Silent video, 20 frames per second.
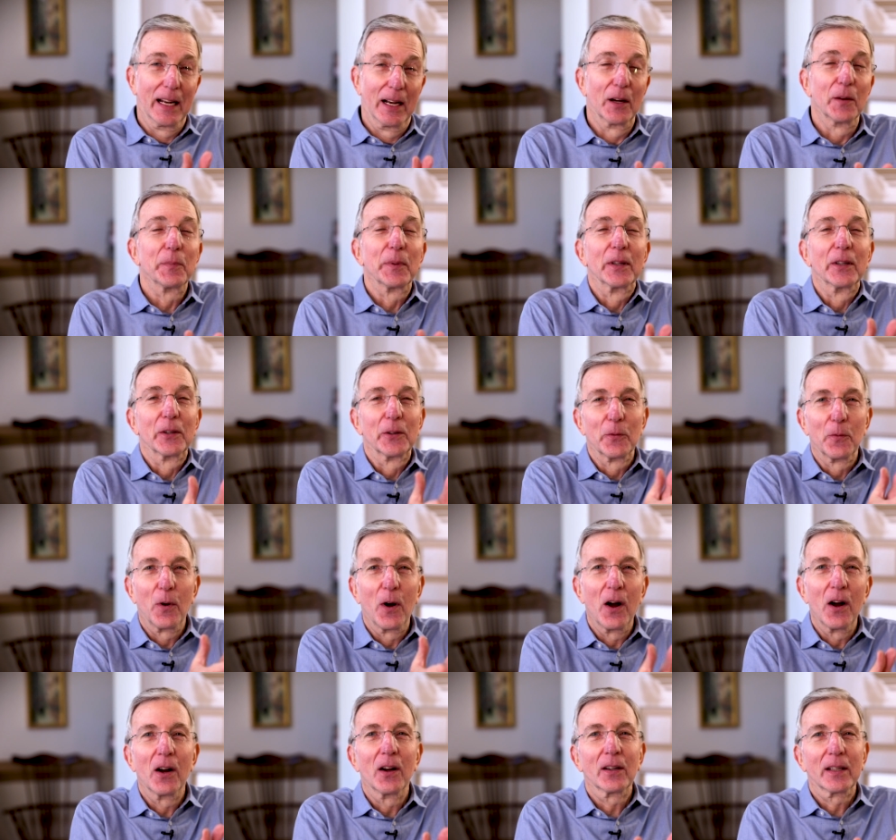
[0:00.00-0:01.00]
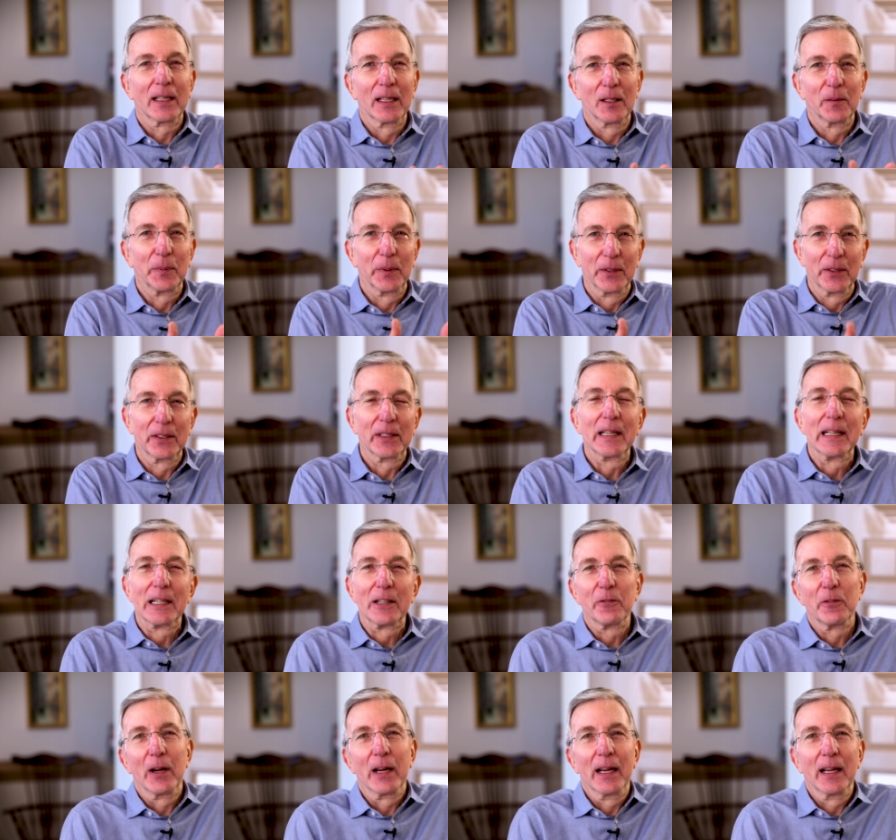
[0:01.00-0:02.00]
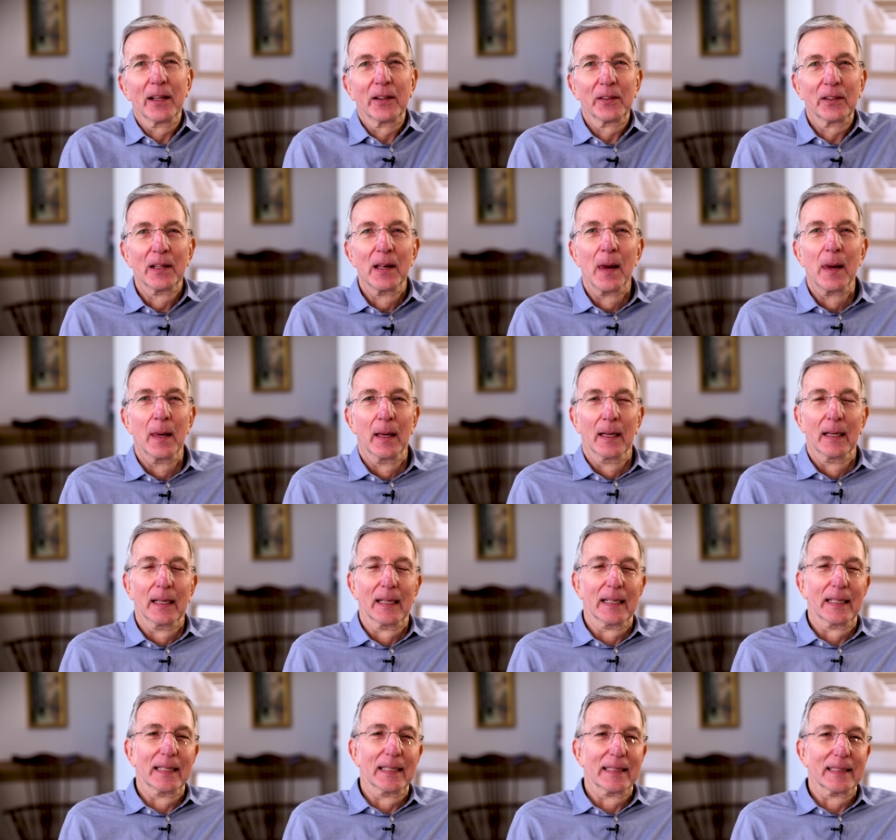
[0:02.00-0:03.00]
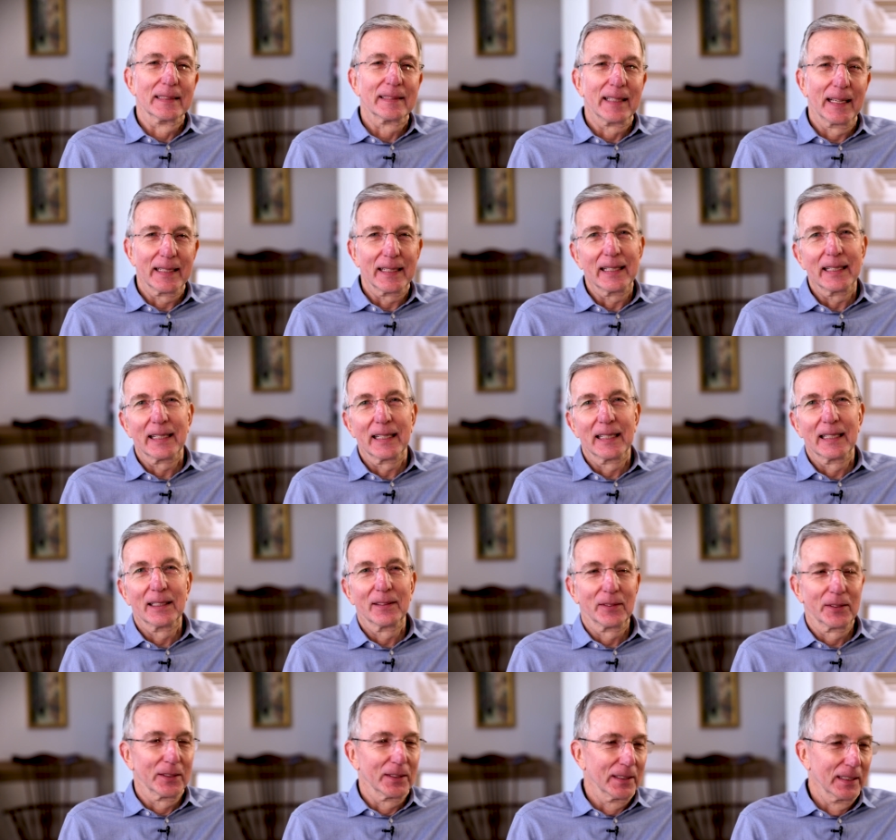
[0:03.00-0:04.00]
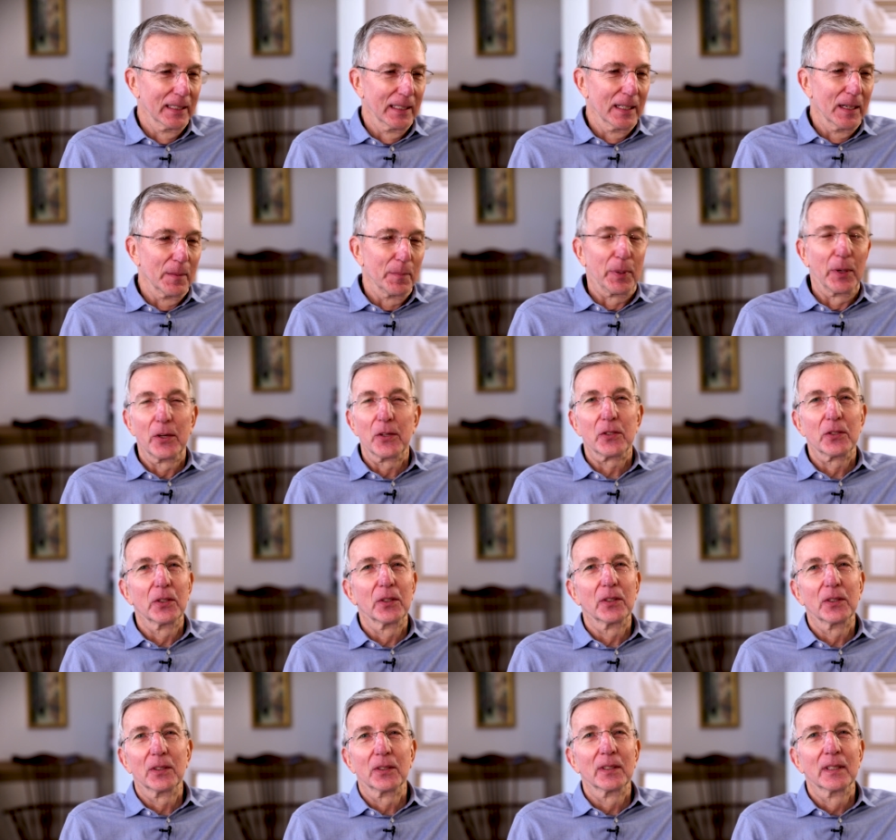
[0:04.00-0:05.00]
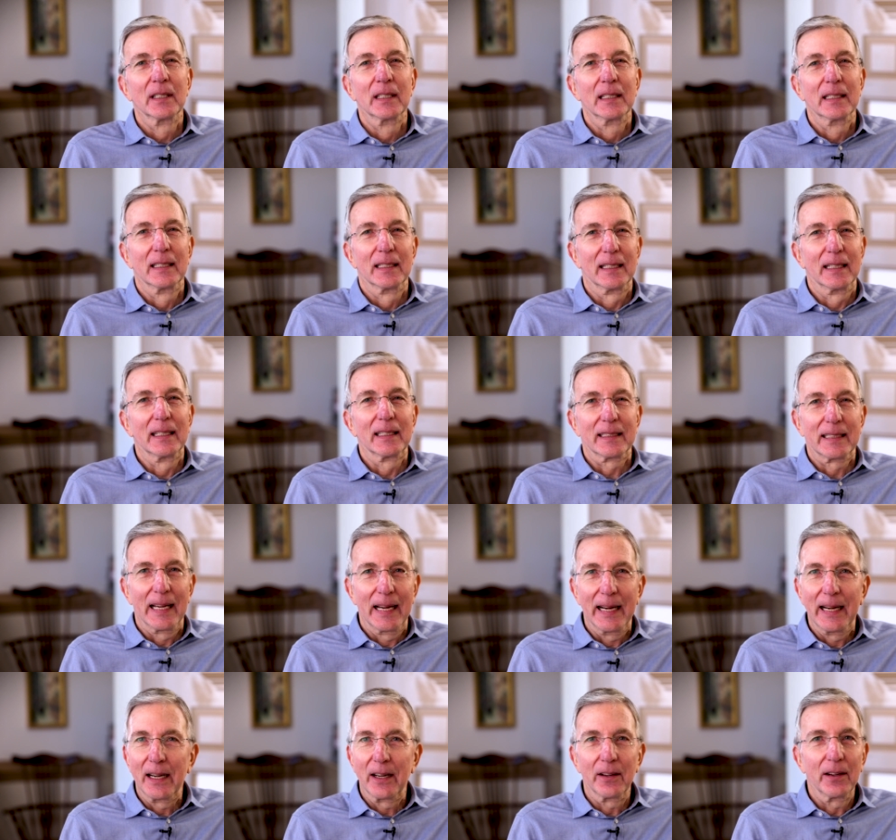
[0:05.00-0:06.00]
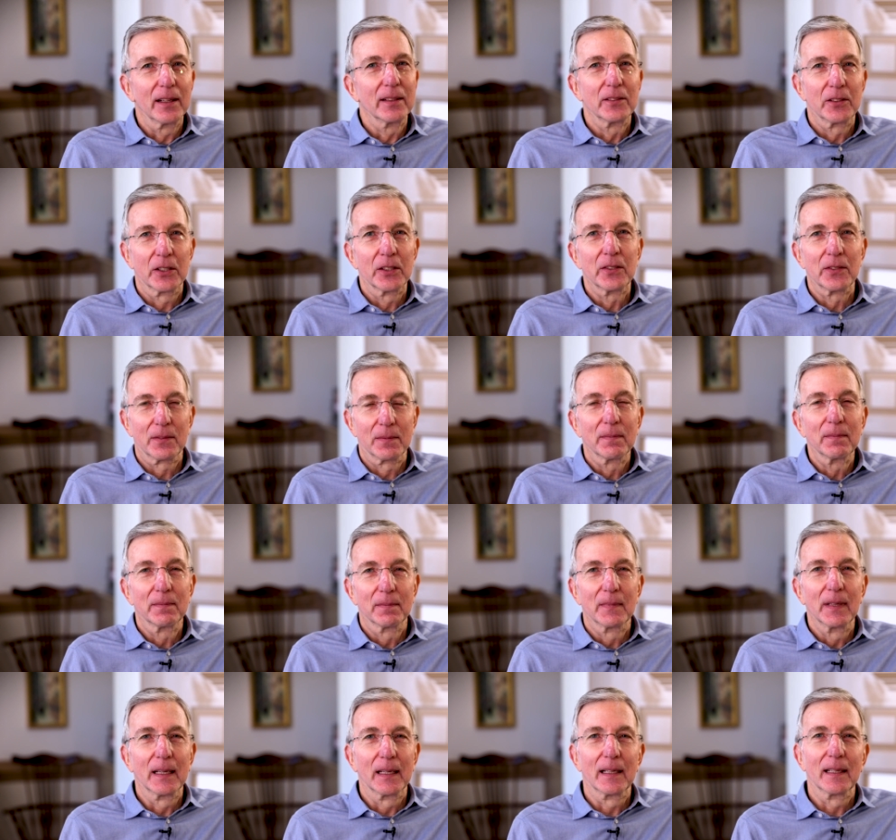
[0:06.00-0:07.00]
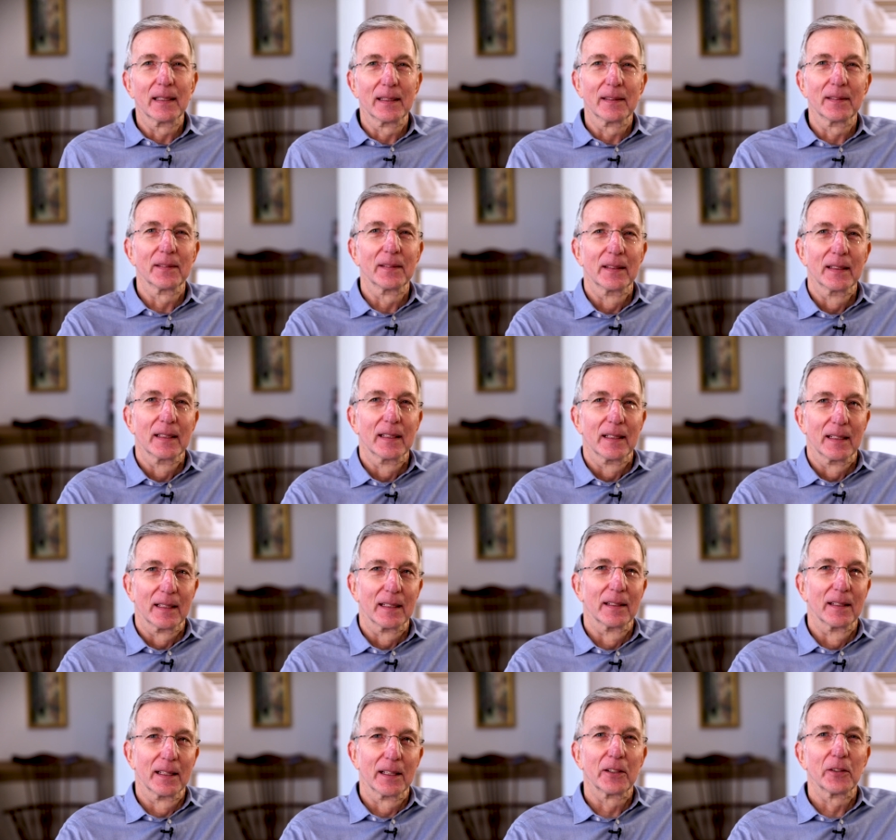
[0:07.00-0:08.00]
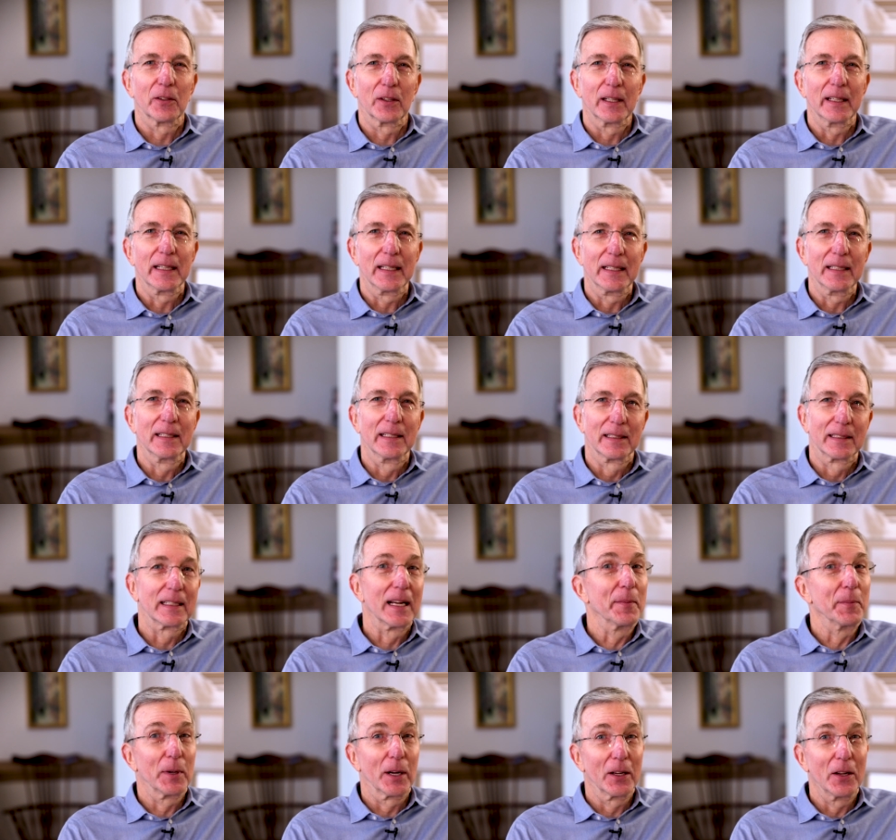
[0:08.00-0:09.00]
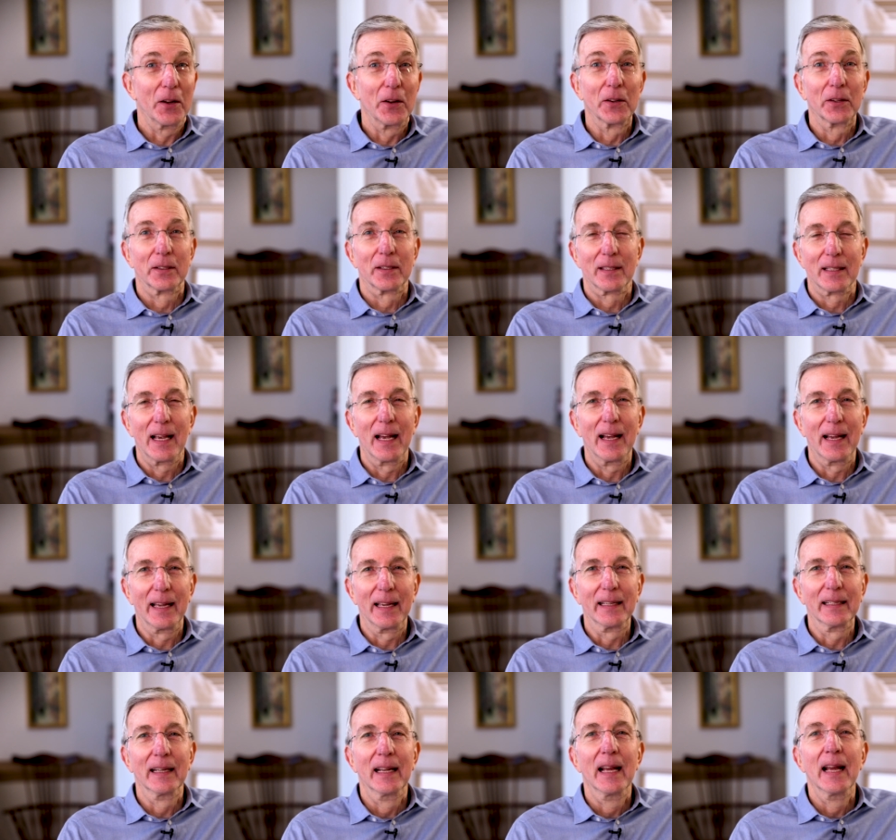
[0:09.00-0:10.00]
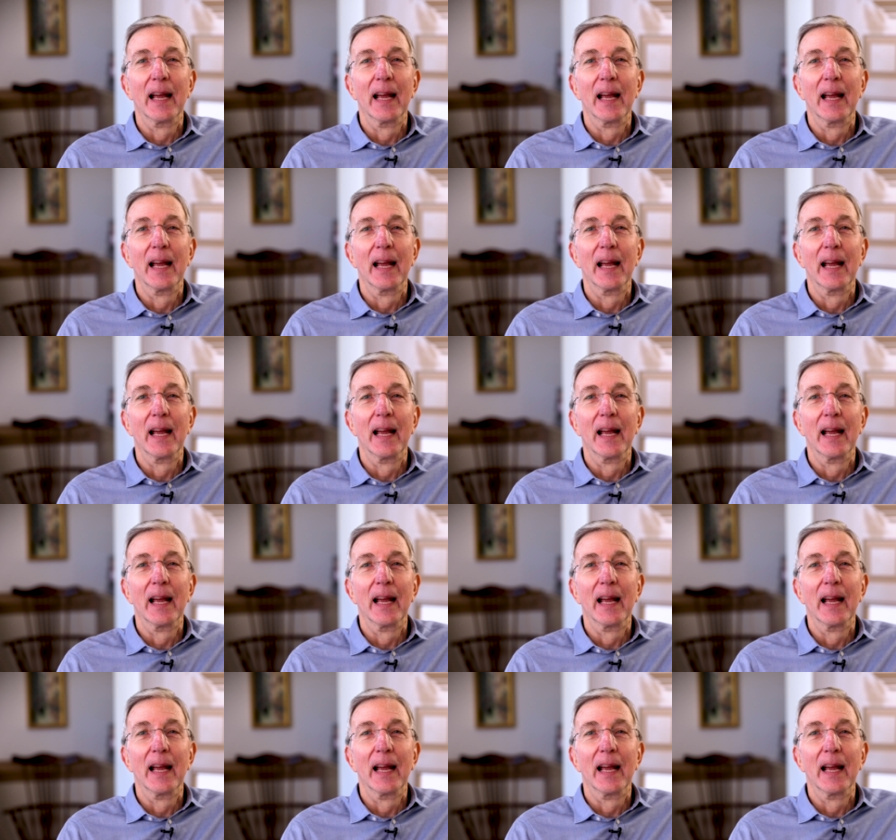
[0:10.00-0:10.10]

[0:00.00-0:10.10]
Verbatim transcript: helping her walk, helping her get around, uh, taking care of her personal uh, care, just uh, literally coming alongside.